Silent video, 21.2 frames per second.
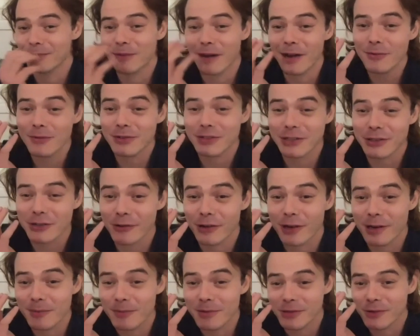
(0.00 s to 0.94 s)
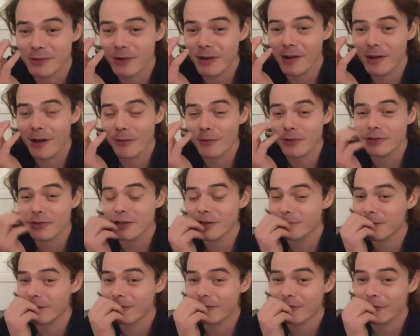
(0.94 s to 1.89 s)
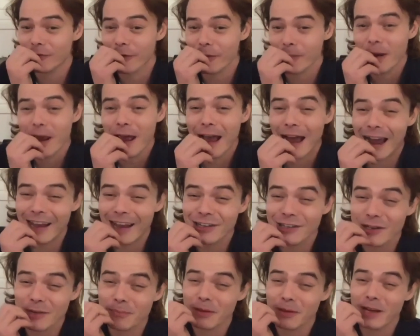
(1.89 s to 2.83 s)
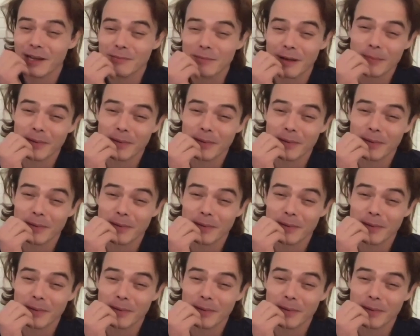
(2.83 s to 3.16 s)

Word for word: Mine was Scream as well. I watched it in my front room. I actually peed my